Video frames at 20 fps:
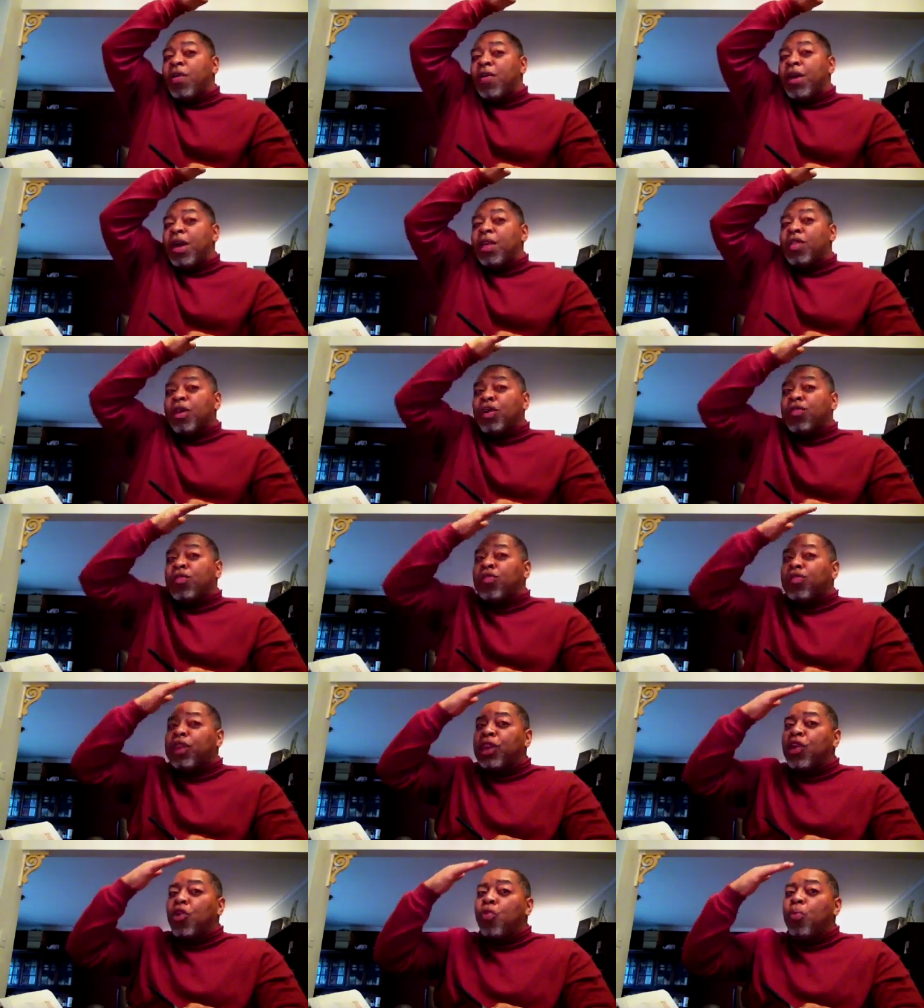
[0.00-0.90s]
Is it
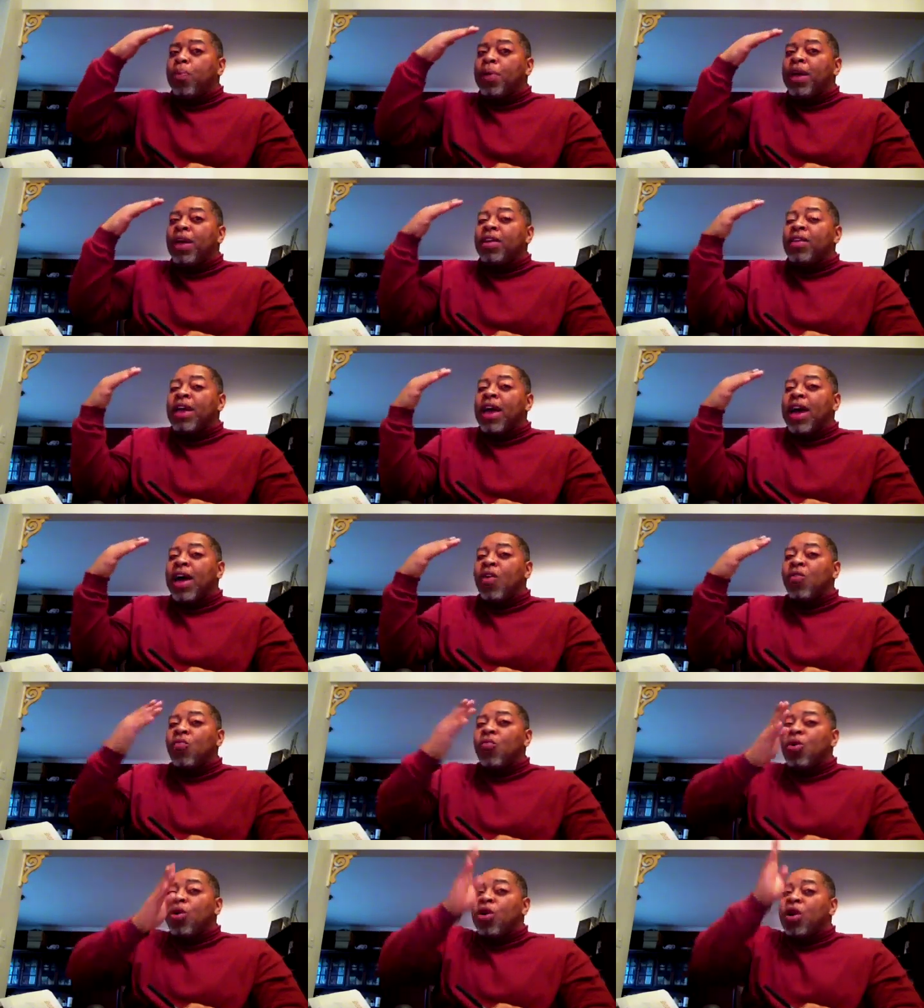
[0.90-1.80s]
sloping
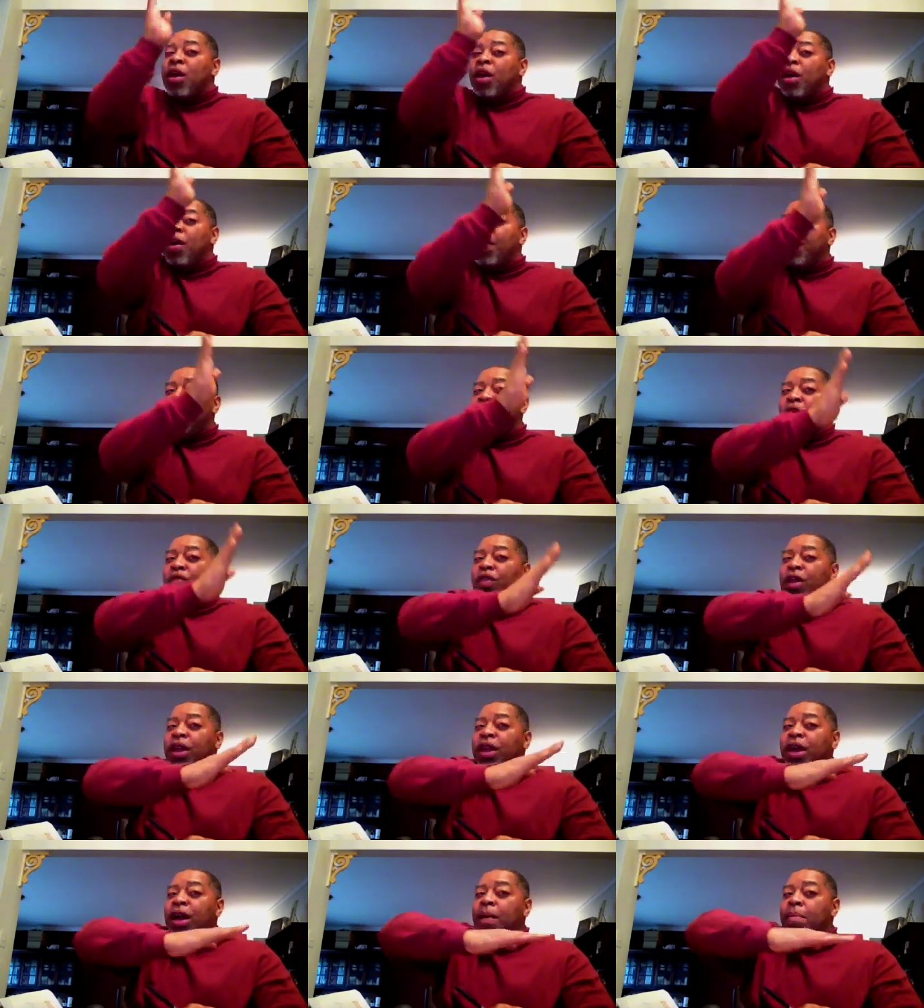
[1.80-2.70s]
downward? Is
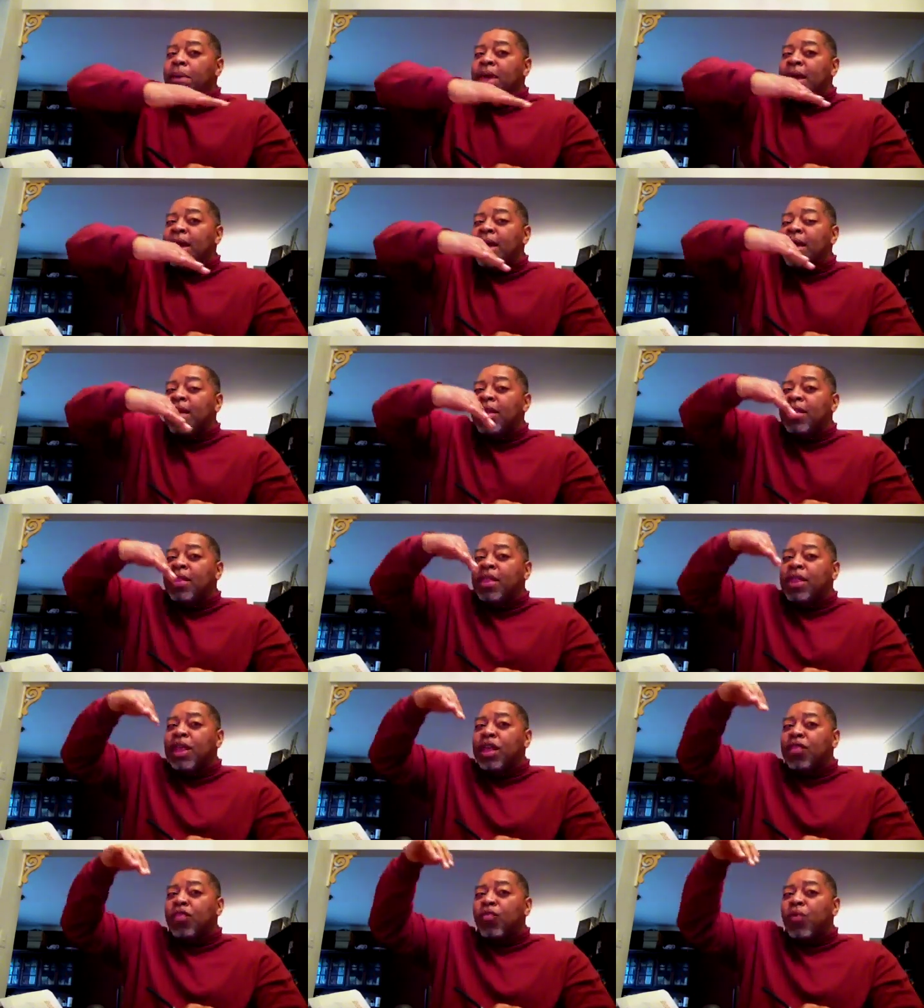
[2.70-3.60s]
it coming
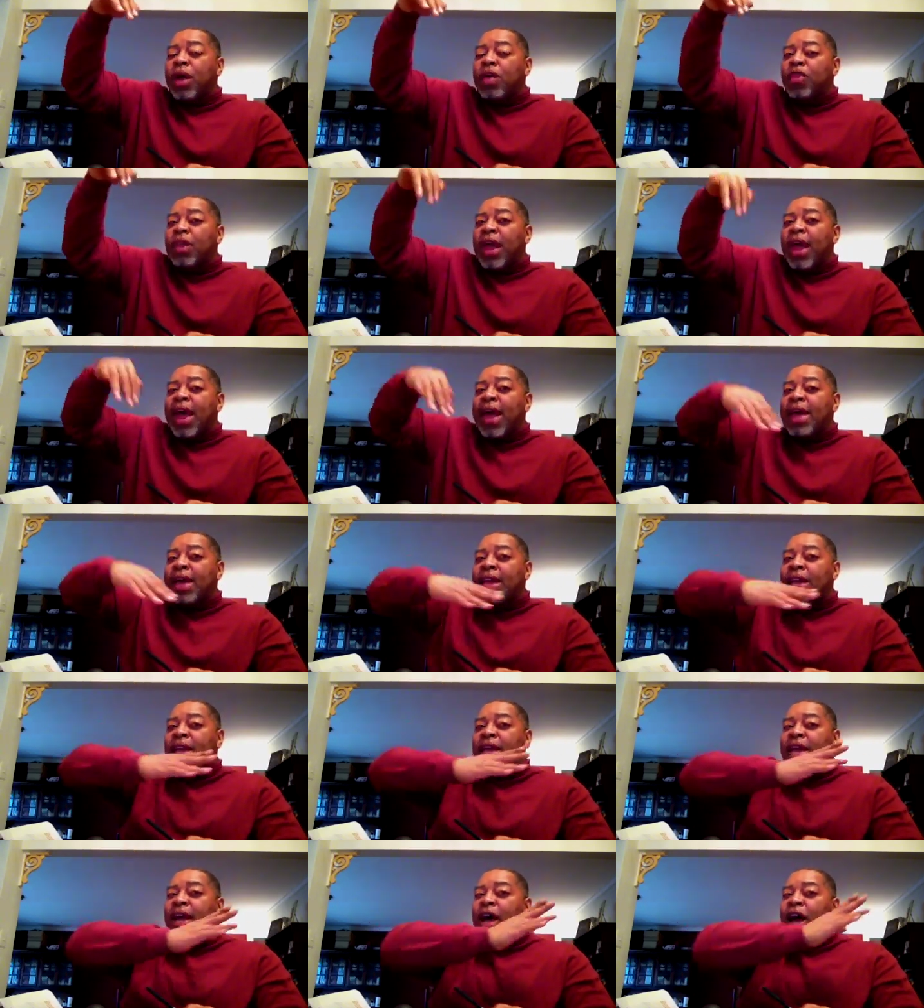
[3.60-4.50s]
this way? Is it
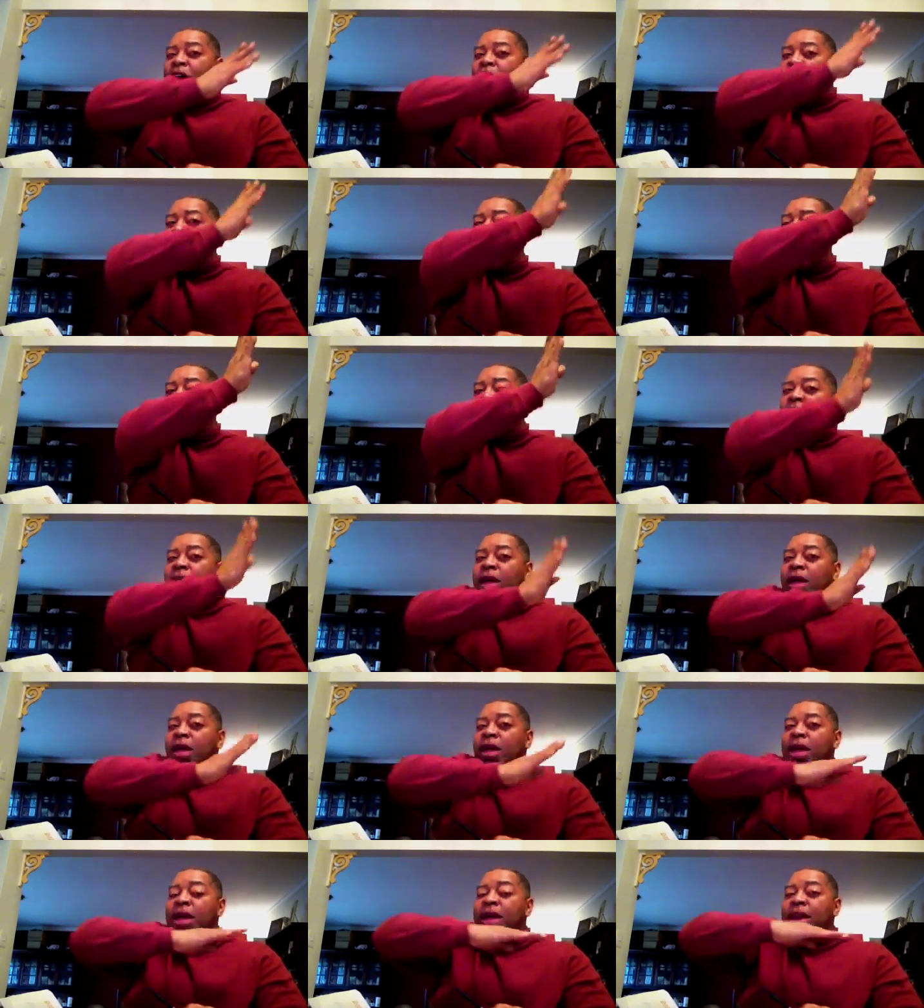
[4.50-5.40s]
angling up
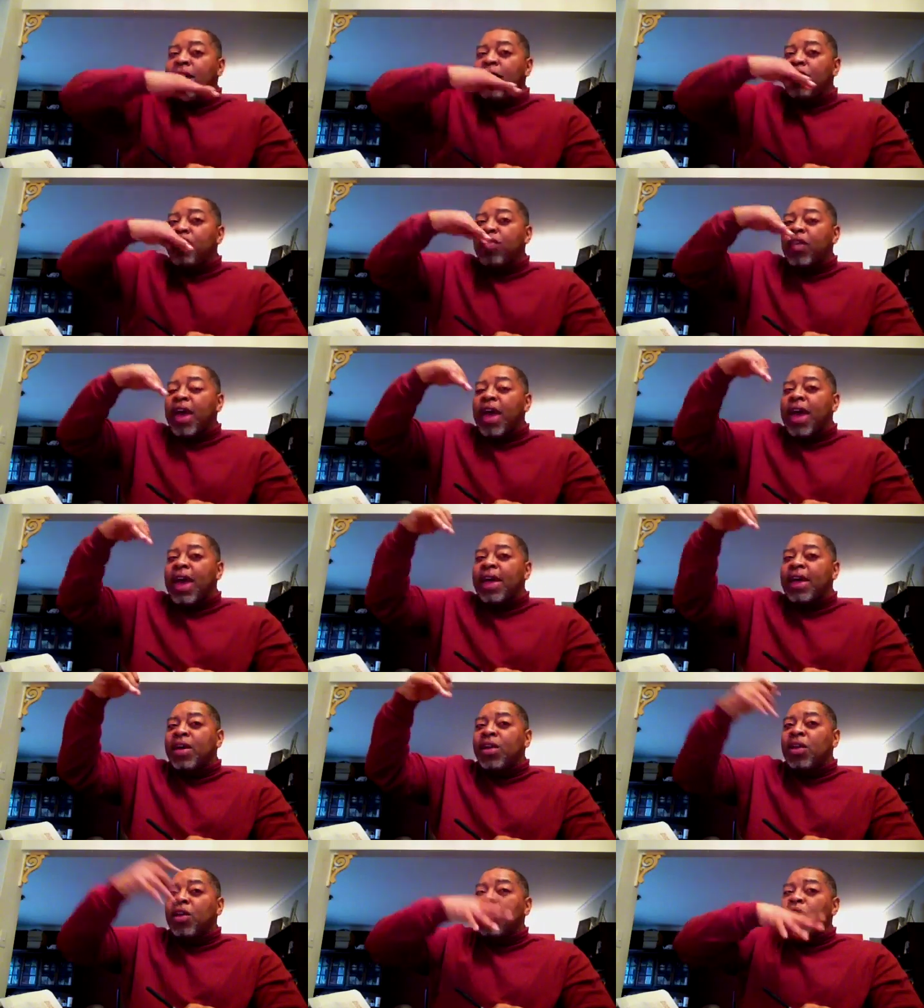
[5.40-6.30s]
in this
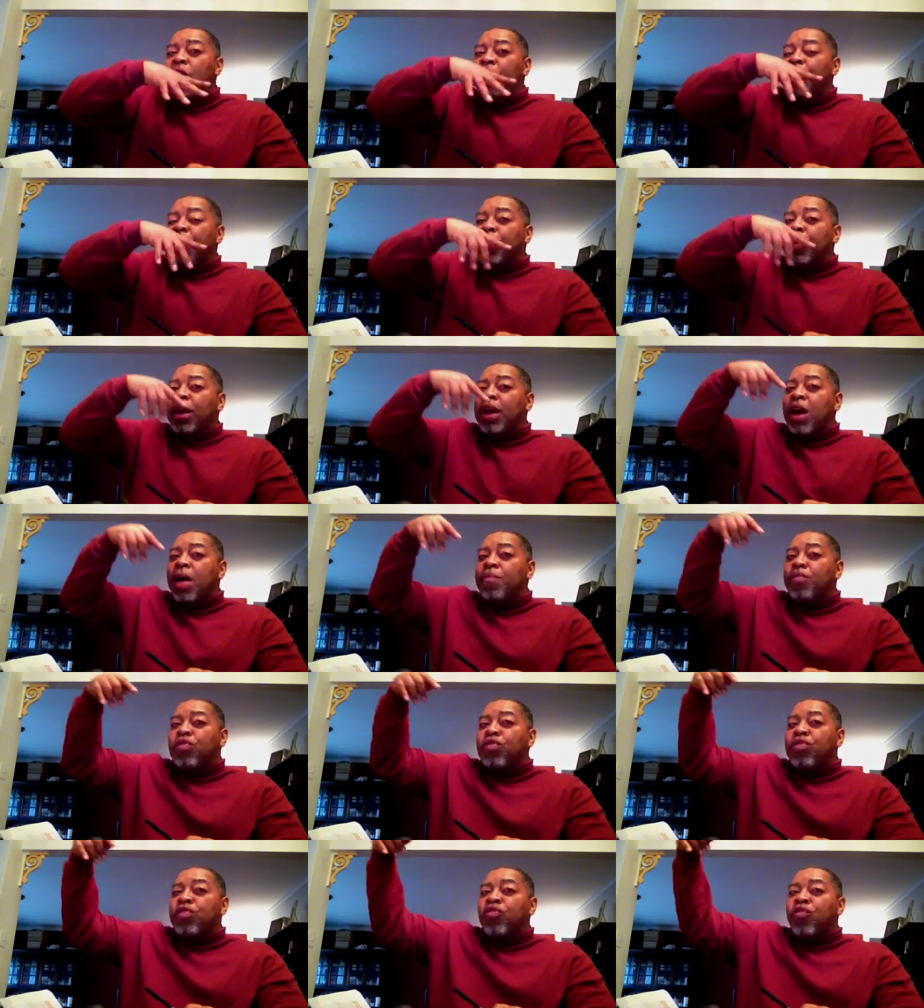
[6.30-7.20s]
angle? Does it come
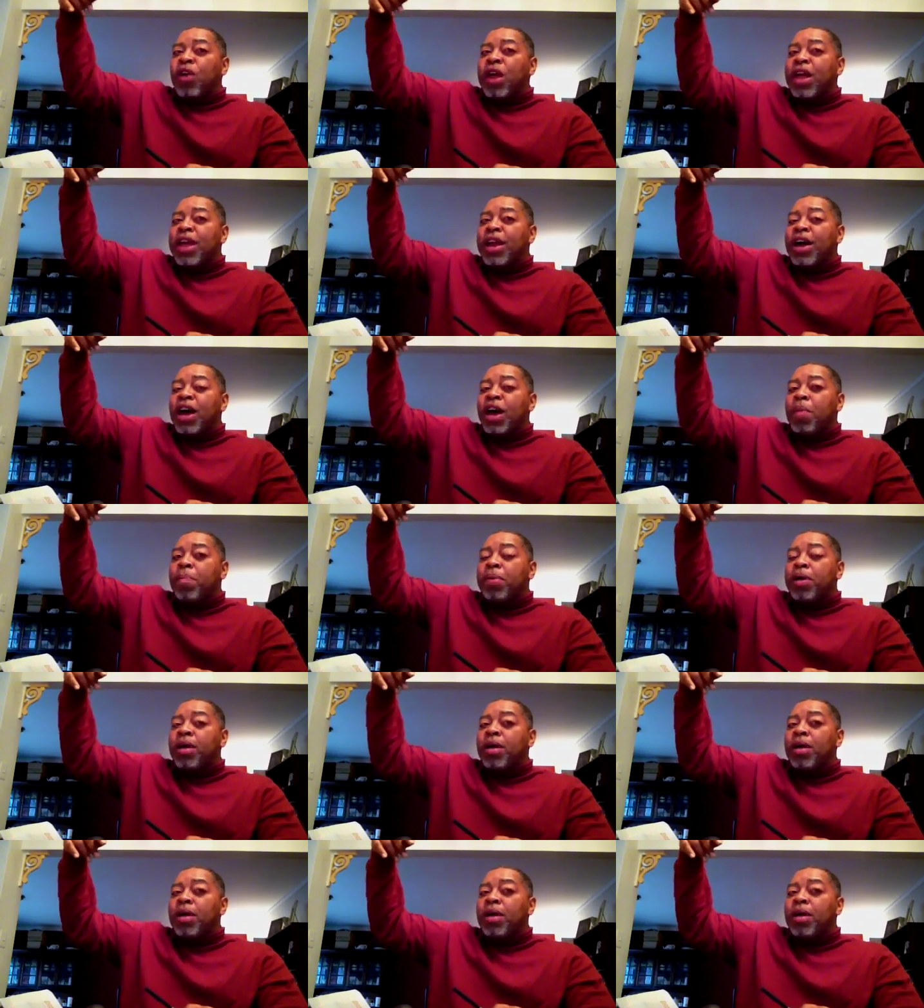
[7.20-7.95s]
straight up?